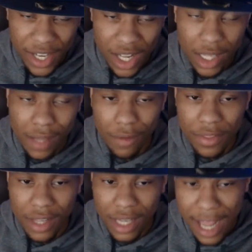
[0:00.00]
Cleveland
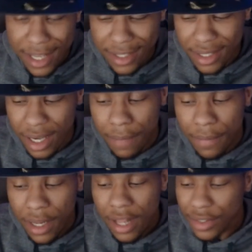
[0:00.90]
the last time.
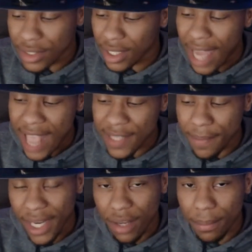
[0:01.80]
It's the last
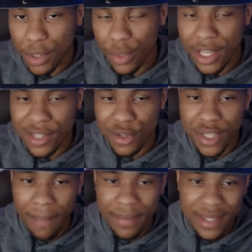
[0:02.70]
meeting between these two
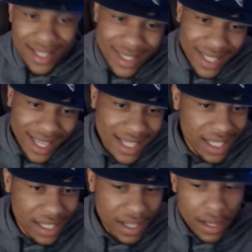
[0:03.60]
teams this
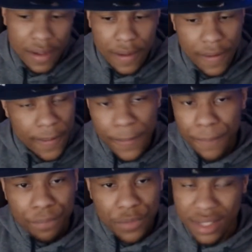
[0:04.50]
season.
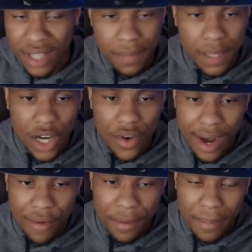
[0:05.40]
It's going to be a
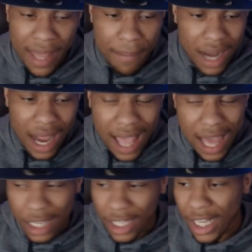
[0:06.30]
great one, man, but I got
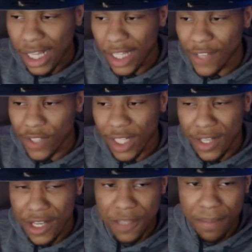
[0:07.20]
to lean Cleveland in
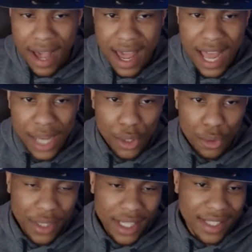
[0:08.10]
this spot. I do
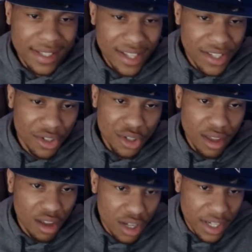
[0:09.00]
think the Sixers
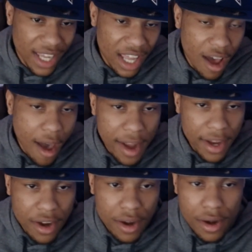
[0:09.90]
could get caught
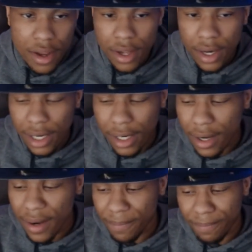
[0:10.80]
here.
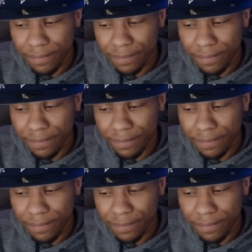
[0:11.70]
Um...